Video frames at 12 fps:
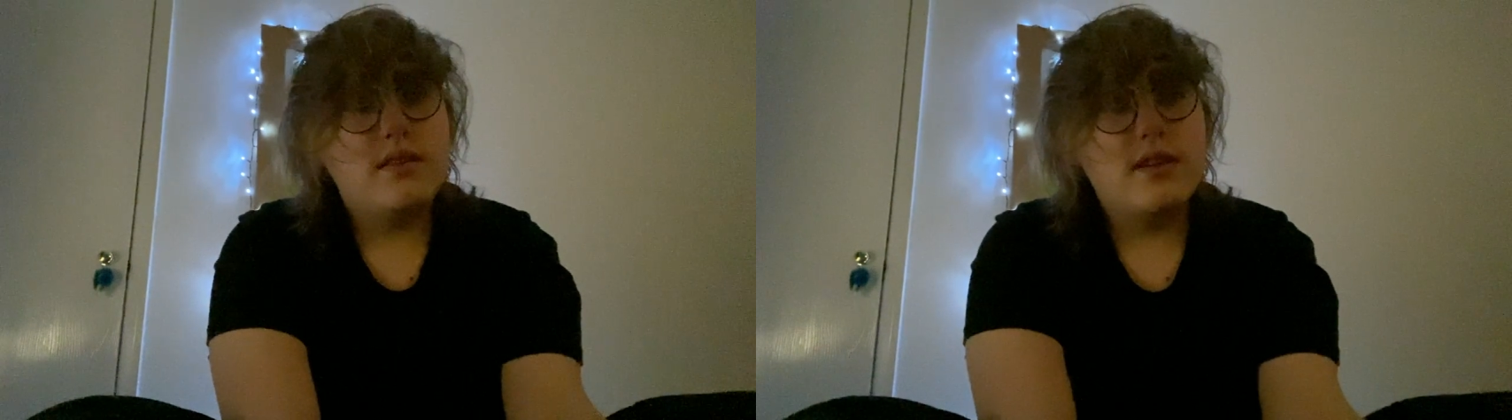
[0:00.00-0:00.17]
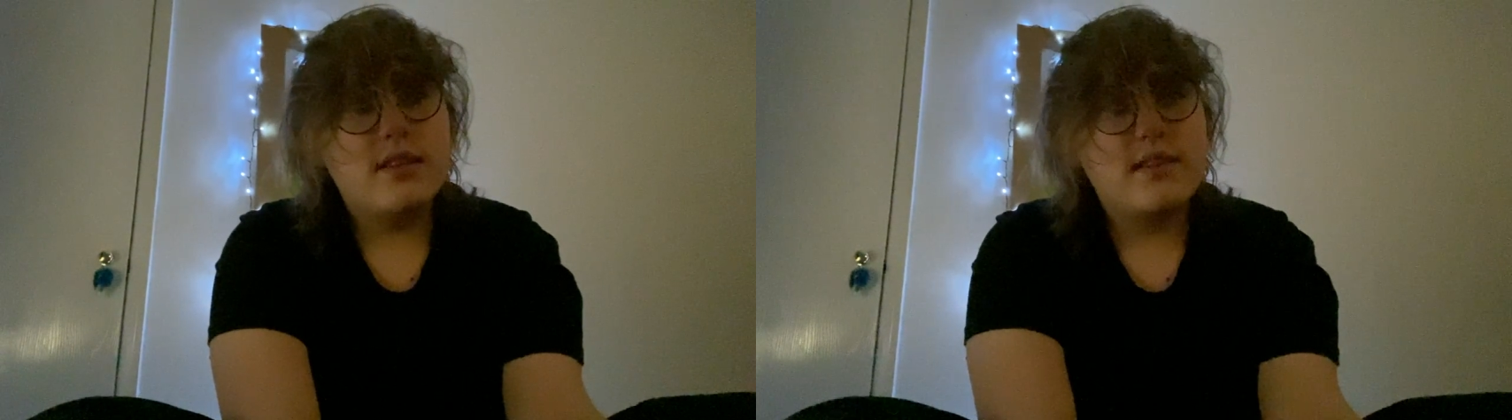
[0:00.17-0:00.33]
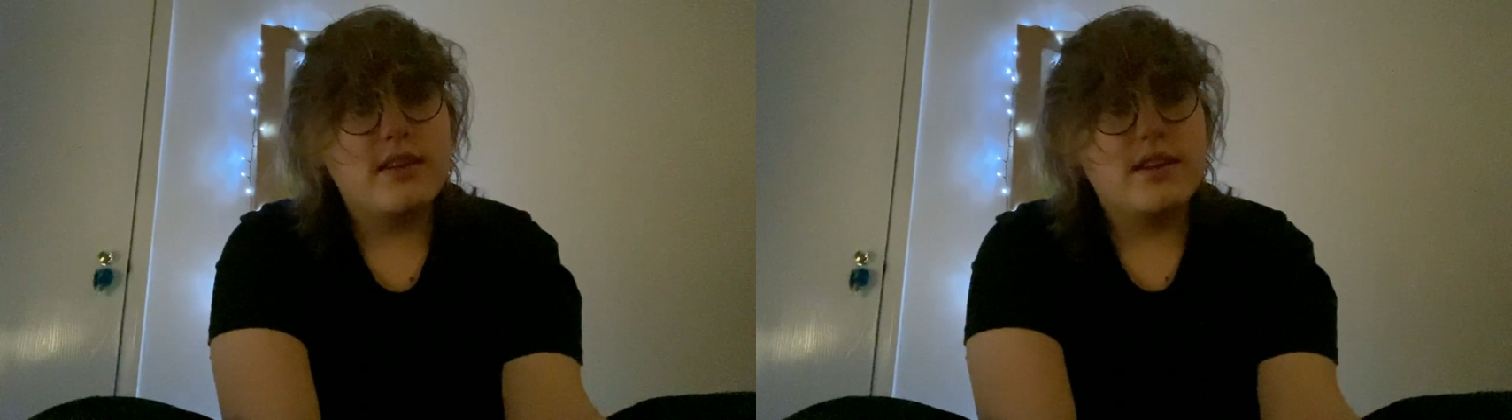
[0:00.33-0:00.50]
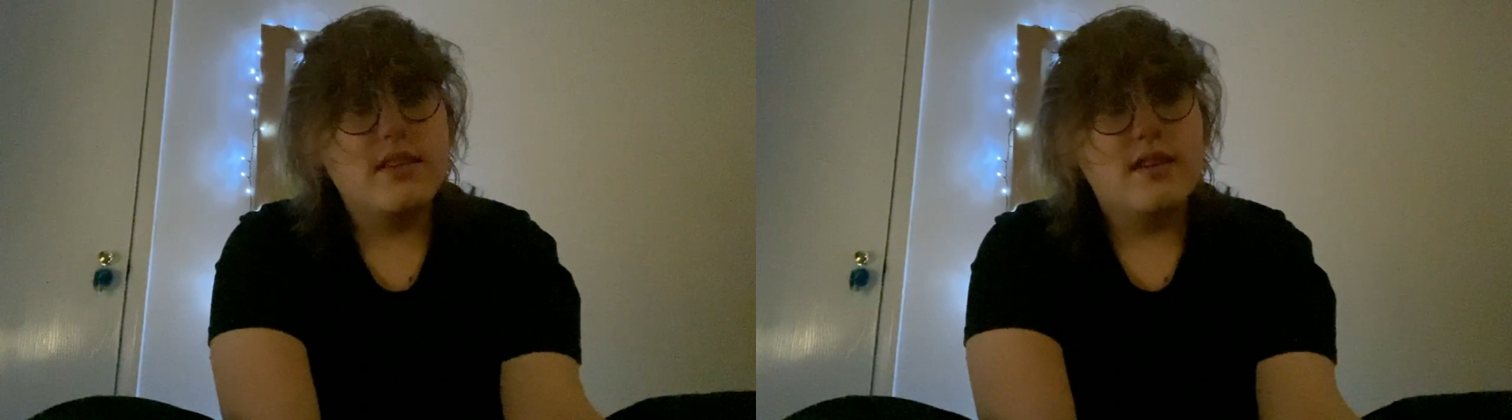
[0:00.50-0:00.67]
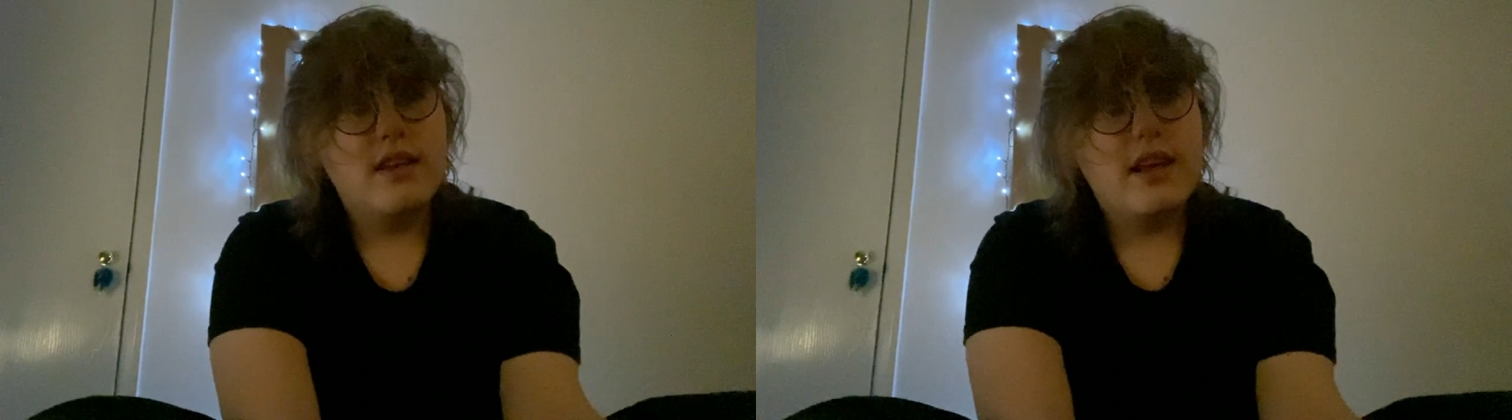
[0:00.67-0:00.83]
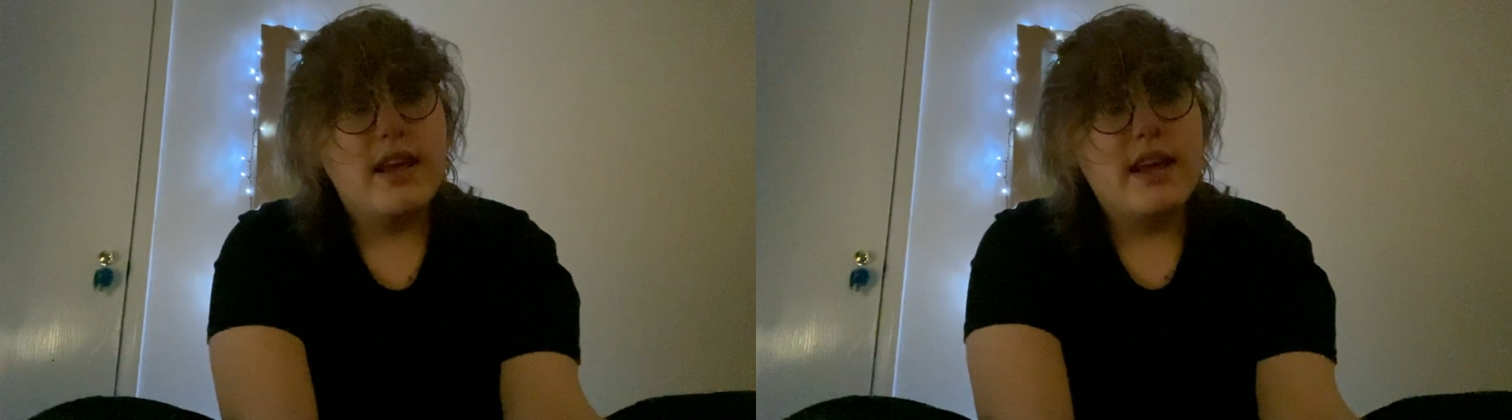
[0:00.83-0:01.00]
Nothing
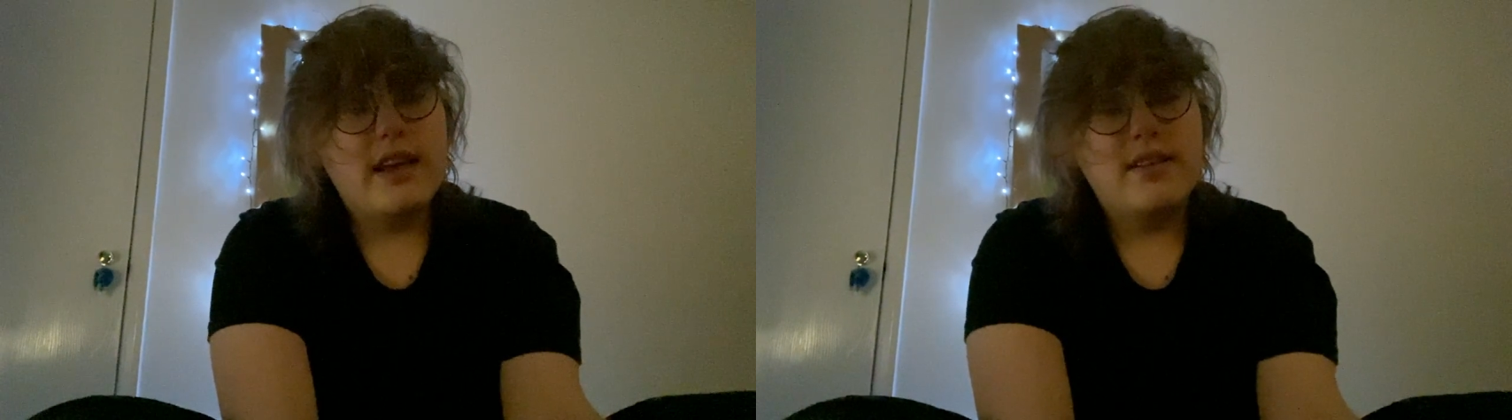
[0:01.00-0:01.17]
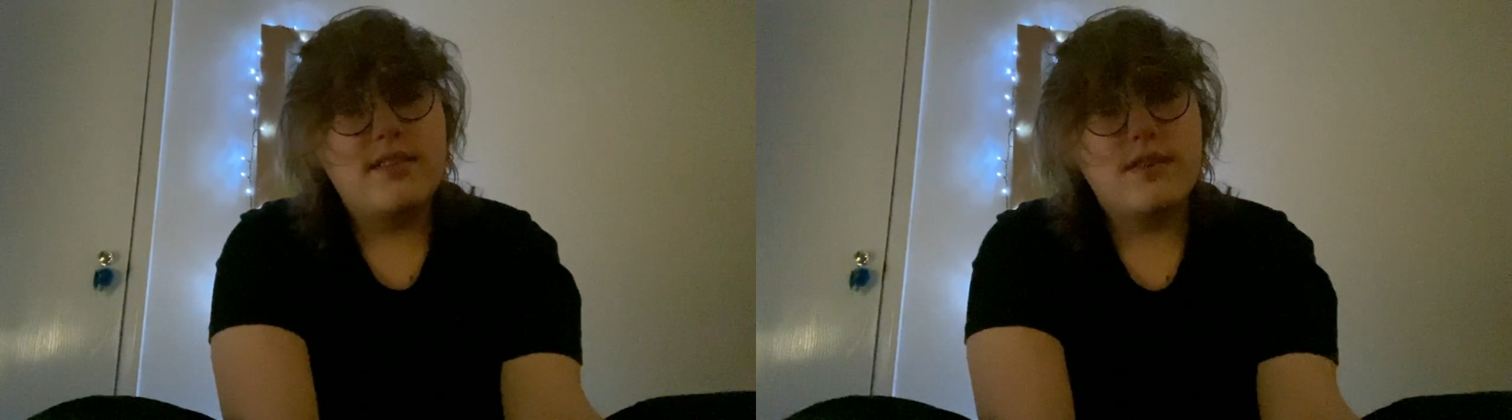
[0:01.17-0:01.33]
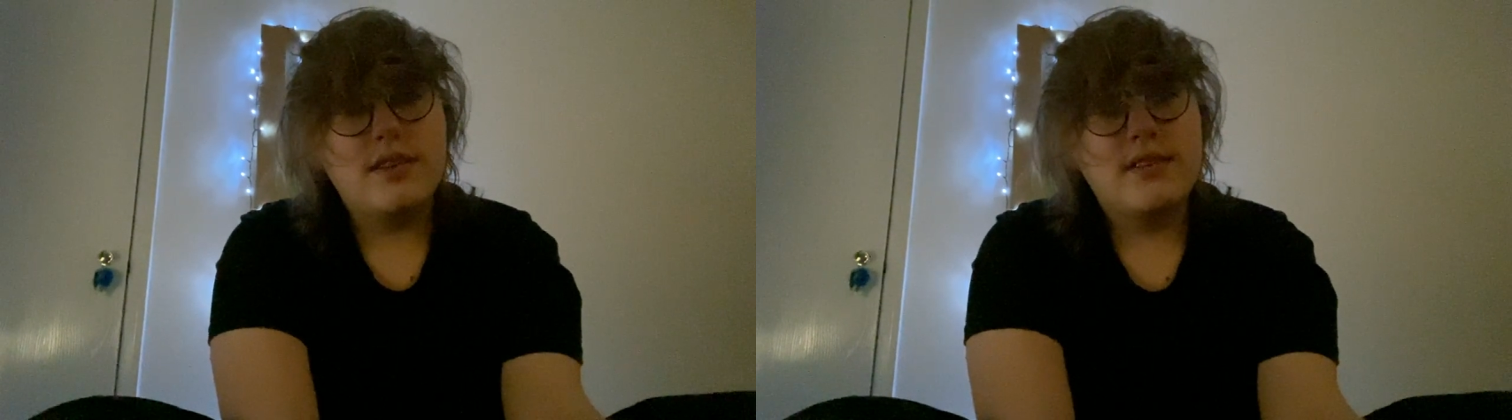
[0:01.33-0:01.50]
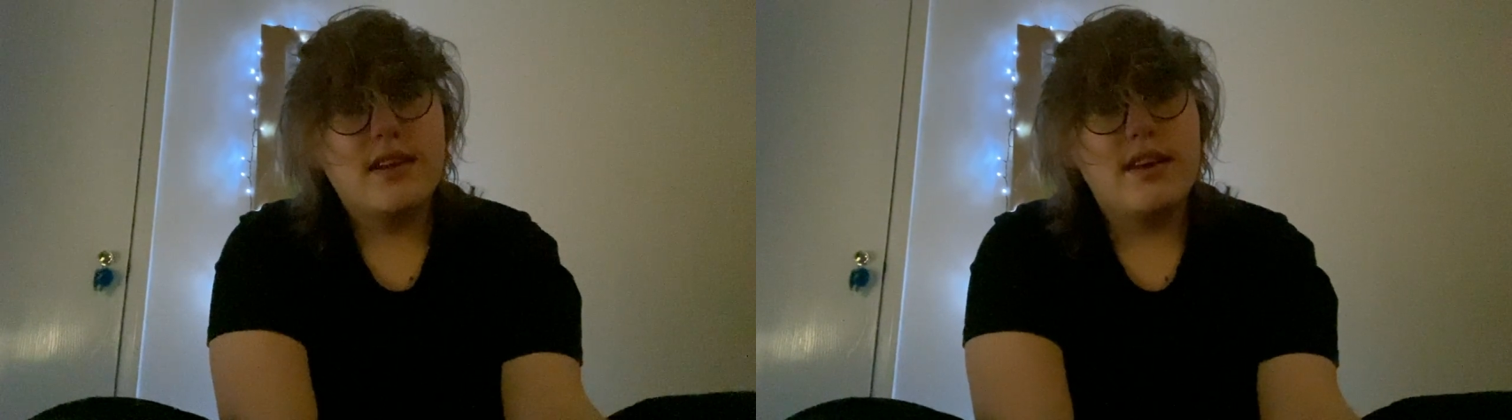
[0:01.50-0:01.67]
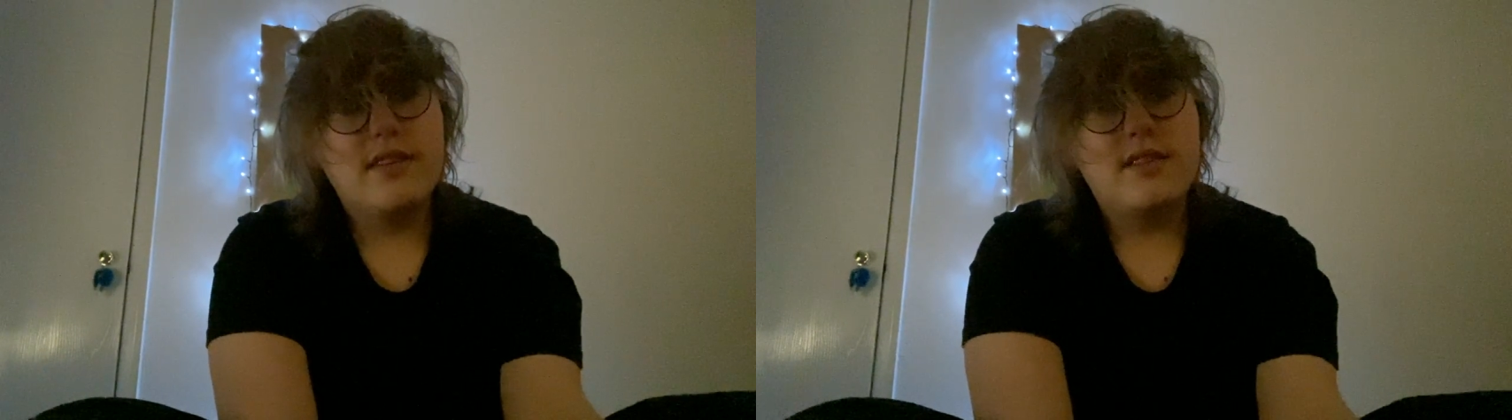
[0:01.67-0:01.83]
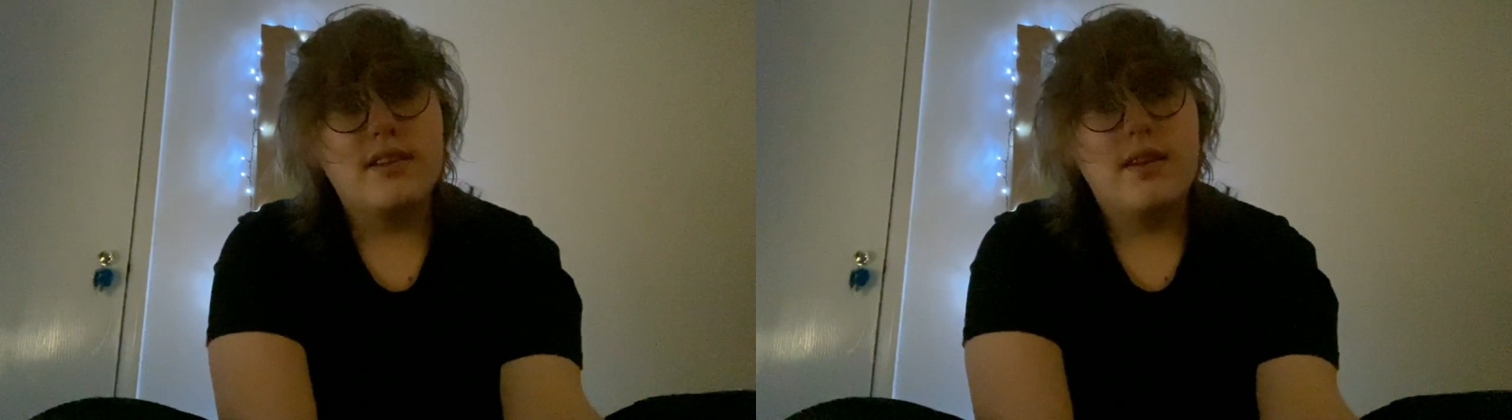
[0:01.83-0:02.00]
is for
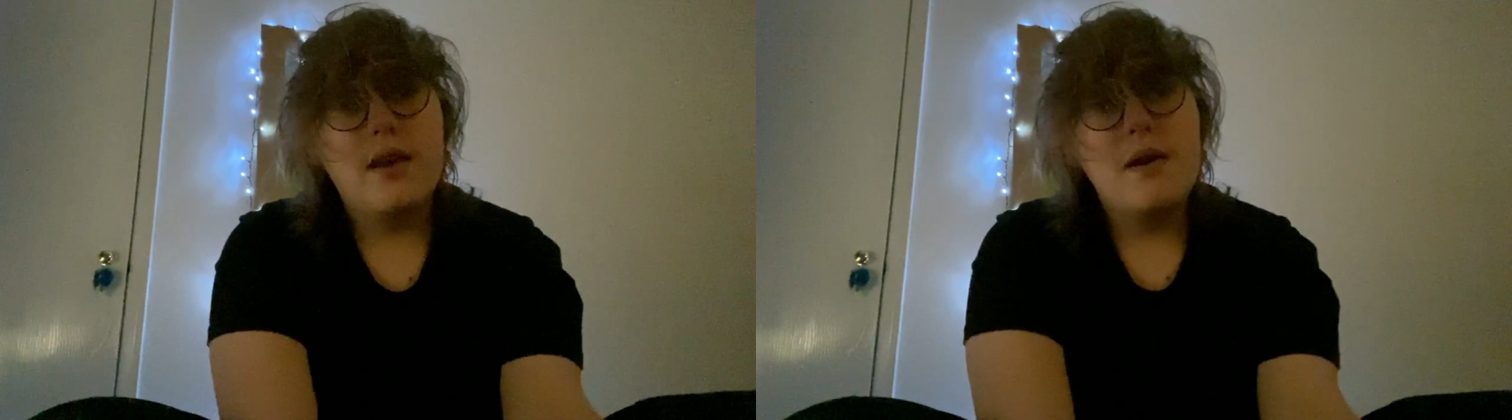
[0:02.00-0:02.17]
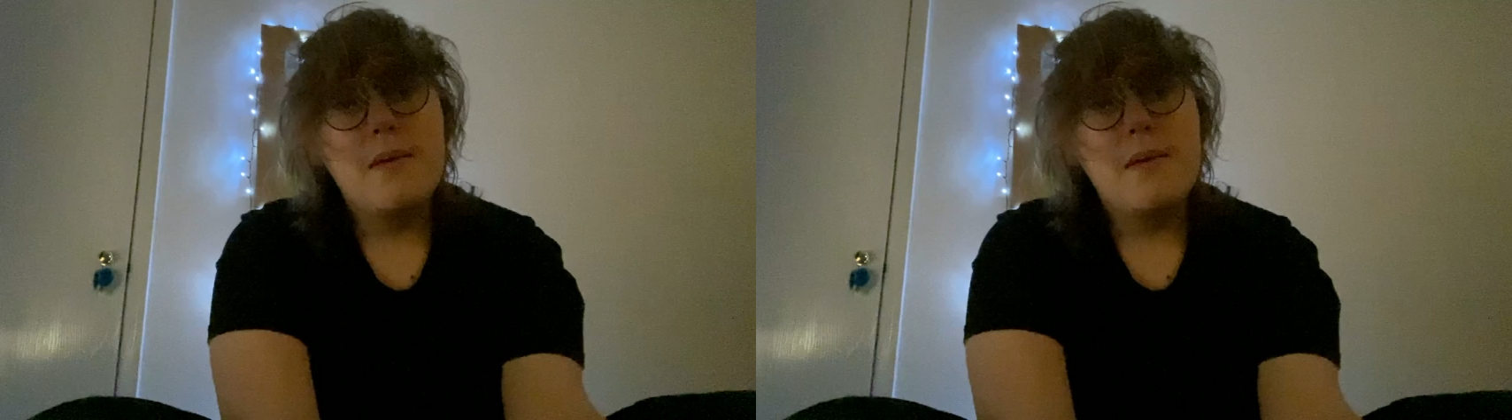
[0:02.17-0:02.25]
certain.